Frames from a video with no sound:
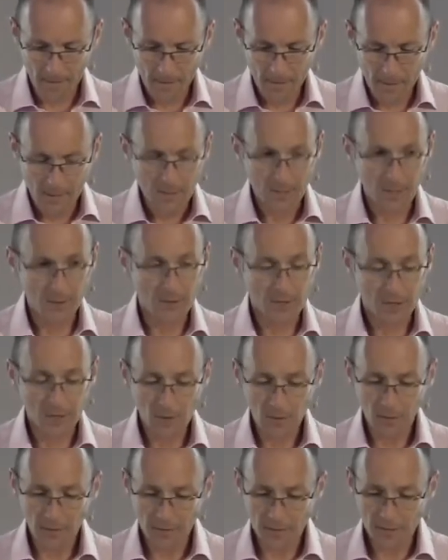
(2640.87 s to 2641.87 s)
So, if 2
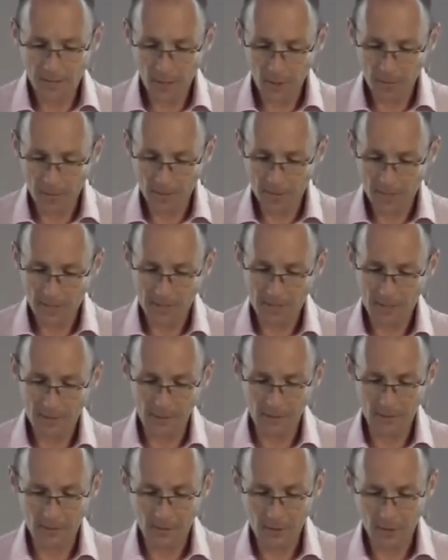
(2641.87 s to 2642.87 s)
Corinthians opens
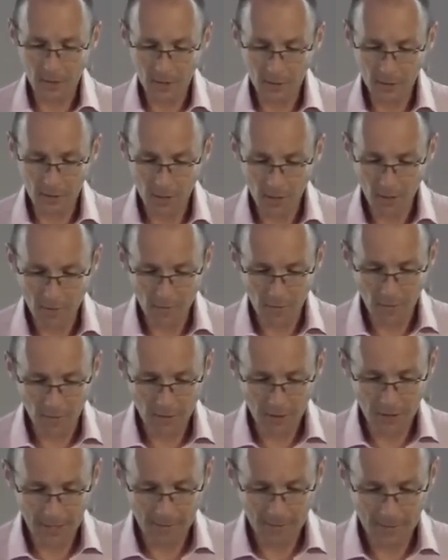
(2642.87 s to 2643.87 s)
still, just look over at
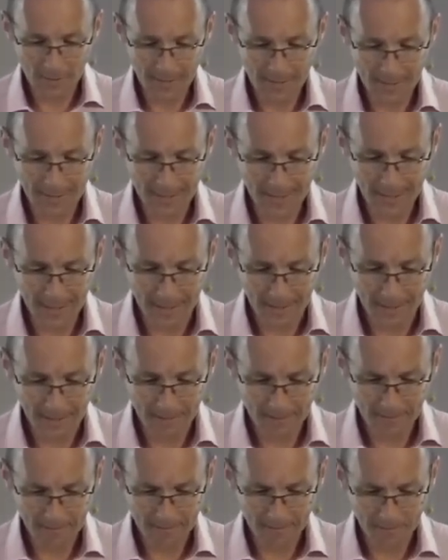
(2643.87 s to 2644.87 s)
chapter
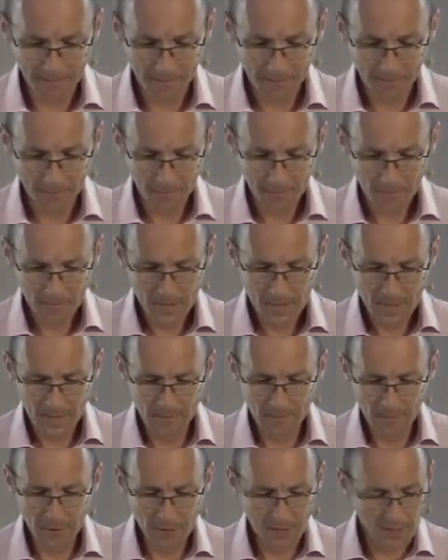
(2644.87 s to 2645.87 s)
9 and
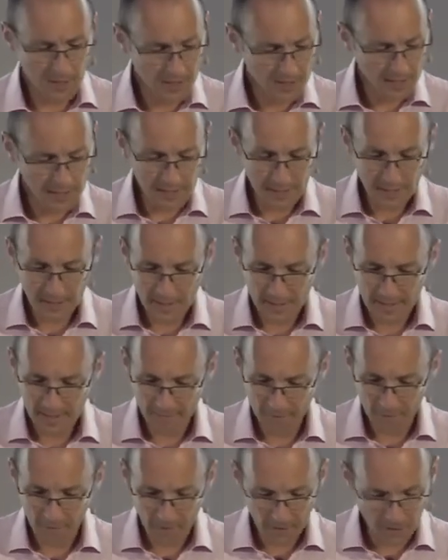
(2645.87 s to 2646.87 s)
verses 6 and
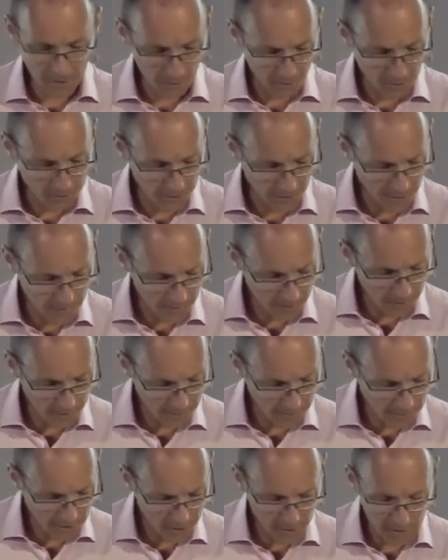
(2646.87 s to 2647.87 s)
7, which are also on the bottom of
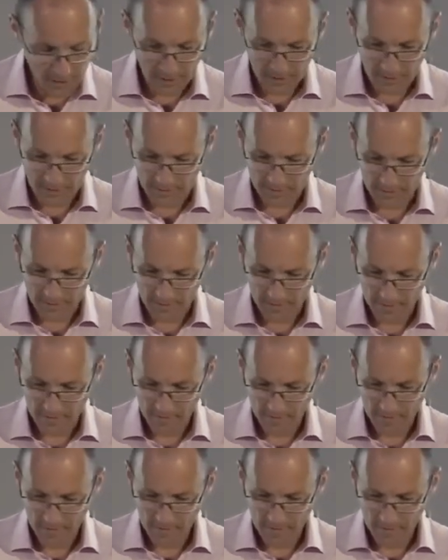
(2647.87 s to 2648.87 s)
the sheet,
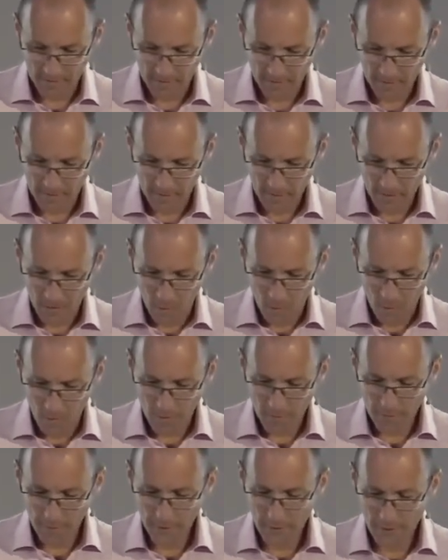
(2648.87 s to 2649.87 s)
where
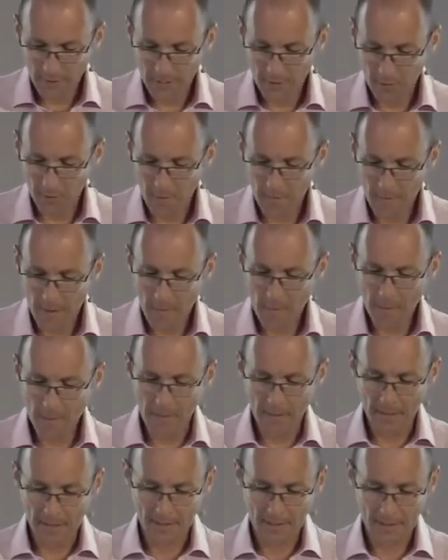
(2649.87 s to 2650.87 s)
Paul says, Remember
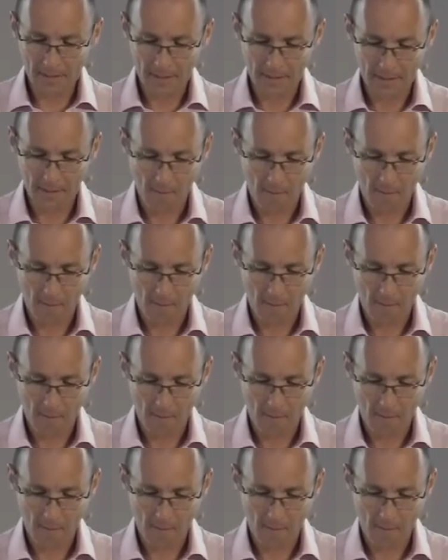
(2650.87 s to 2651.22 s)
this.